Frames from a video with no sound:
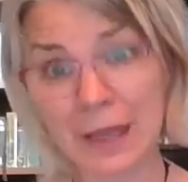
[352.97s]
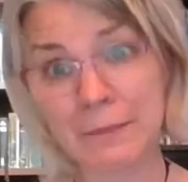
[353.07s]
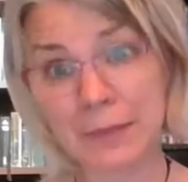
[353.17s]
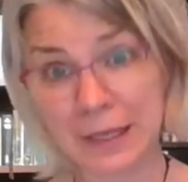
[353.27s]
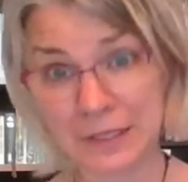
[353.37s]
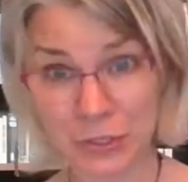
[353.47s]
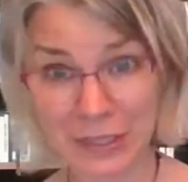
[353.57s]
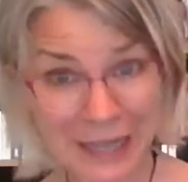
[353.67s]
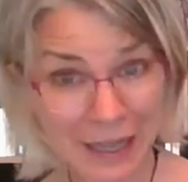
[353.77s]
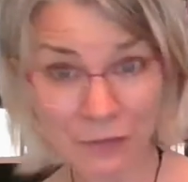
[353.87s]
because you
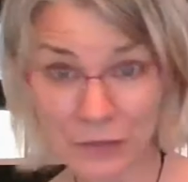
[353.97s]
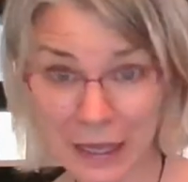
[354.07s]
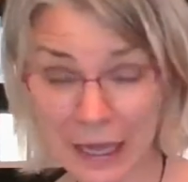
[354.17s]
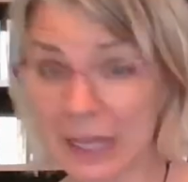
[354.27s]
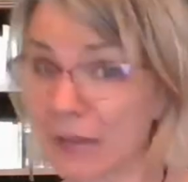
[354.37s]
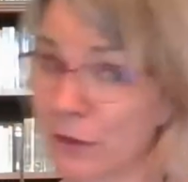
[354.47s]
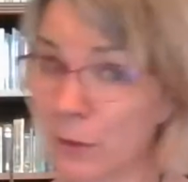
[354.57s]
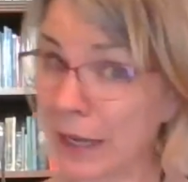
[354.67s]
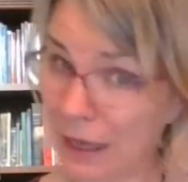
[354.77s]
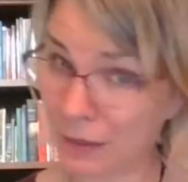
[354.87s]
need a healthy gut if you
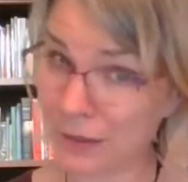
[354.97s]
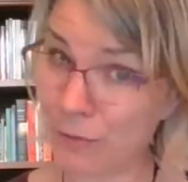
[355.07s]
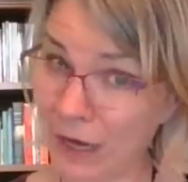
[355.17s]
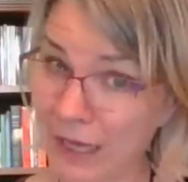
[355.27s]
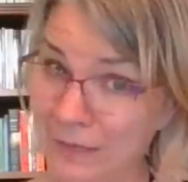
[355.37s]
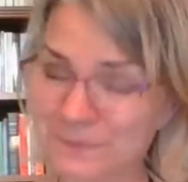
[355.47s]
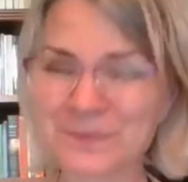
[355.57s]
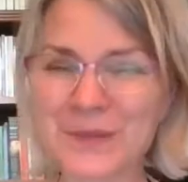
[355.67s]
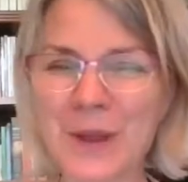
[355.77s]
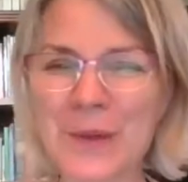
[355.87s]
want a healthy brain.
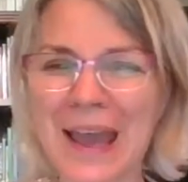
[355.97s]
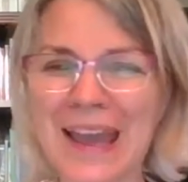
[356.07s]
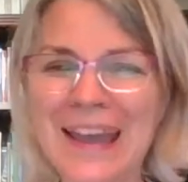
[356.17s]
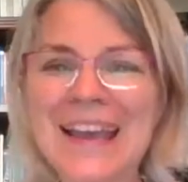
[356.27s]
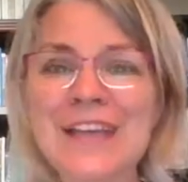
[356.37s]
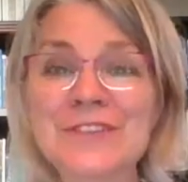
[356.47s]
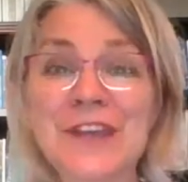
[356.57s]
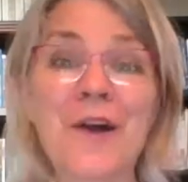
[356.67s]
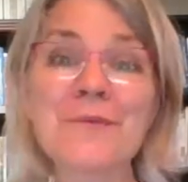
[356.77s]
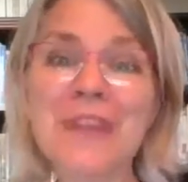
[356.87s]
Okay, so I
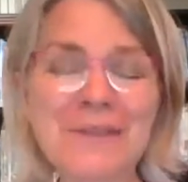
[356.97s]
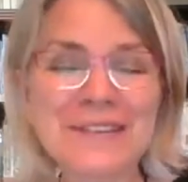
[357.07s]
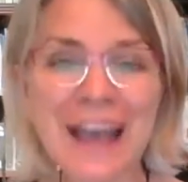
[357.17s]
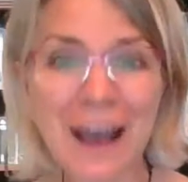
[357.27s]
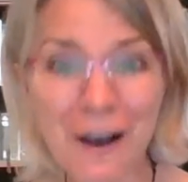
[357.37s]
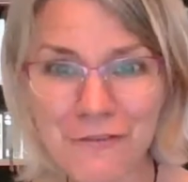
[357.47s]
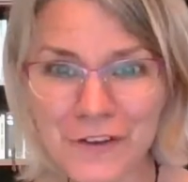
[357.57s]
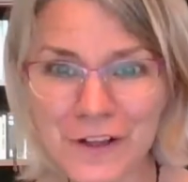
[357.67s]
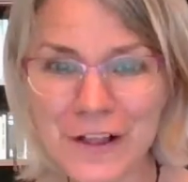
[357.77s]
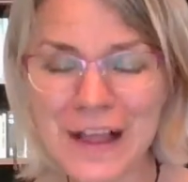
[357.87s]
hope that was
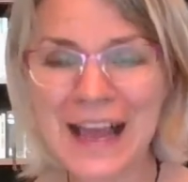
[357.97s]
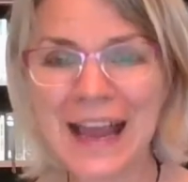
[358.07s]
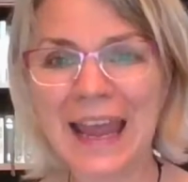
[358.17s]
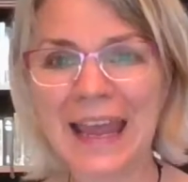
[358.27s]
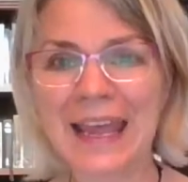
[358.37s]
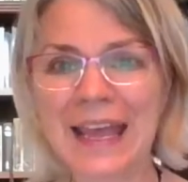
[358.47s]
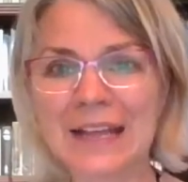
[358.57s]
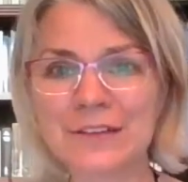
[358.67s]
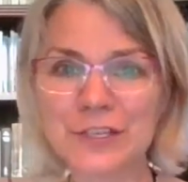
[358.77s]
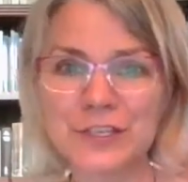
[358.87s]
helpful,
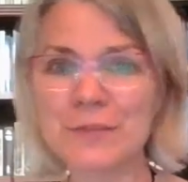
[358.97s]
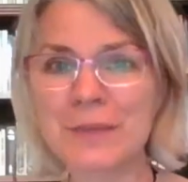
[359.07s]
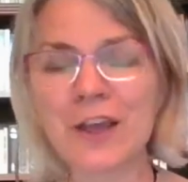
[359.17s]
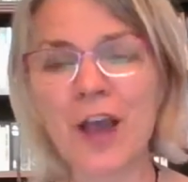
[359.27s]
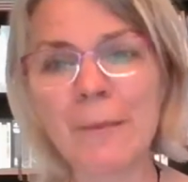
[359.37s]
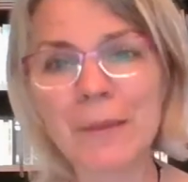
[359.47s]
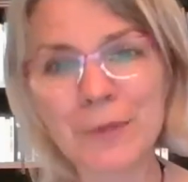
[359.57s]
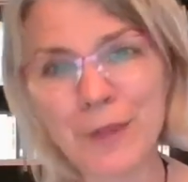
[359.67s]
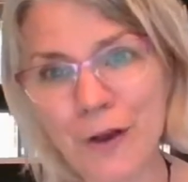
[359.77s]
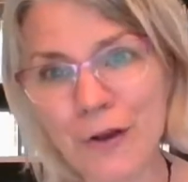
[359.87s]
and shoot me a comment
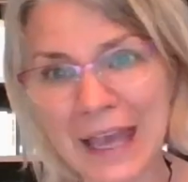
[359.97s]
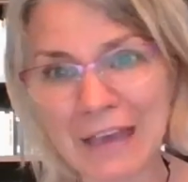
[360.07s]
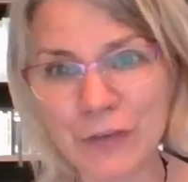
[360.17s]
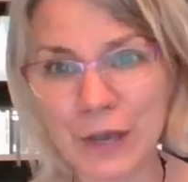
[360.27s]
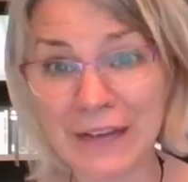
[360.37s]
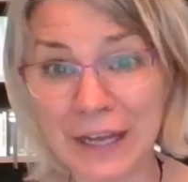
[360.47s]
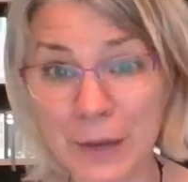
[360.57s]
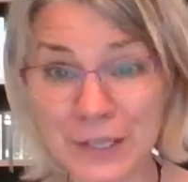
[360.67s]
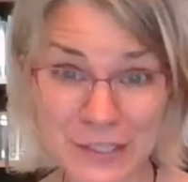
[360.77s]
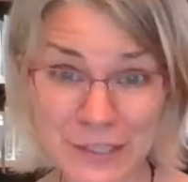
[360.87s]
below if you have any
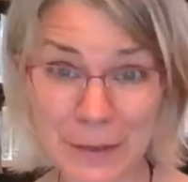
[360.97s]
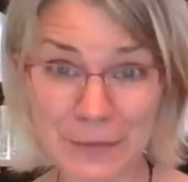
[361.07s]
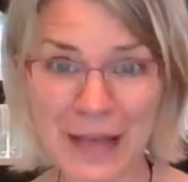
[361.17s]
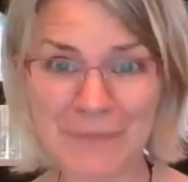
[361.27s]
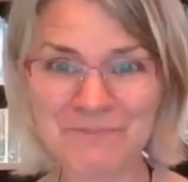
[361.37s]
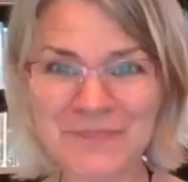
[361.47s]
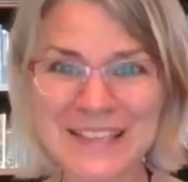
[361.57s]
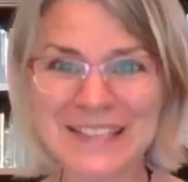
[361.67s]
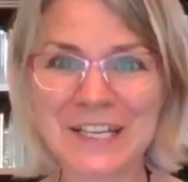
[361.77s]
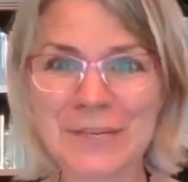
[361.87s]
questions about that.
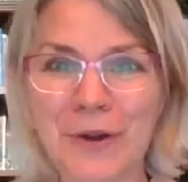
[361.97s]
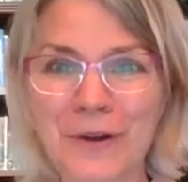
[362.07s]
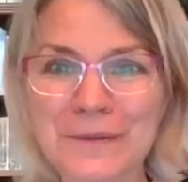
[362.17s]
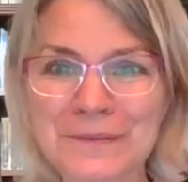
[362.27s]
See you tomorrow.